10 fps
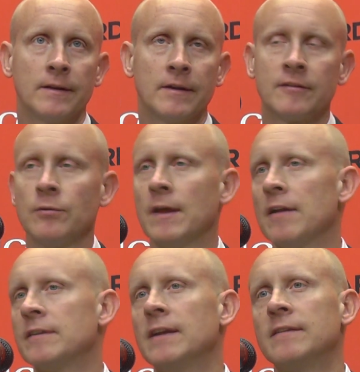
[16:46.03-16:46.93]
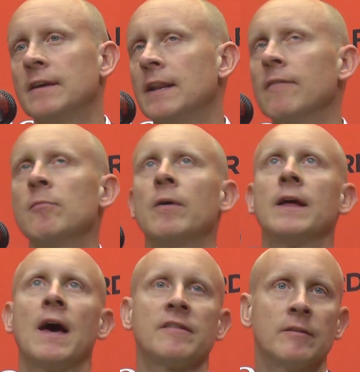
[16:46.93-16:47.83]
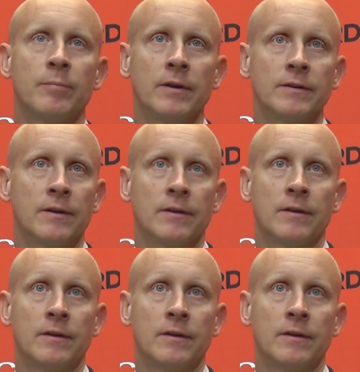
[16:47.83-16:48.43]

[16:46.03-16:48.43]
It's 2018. Everybody has an opinion.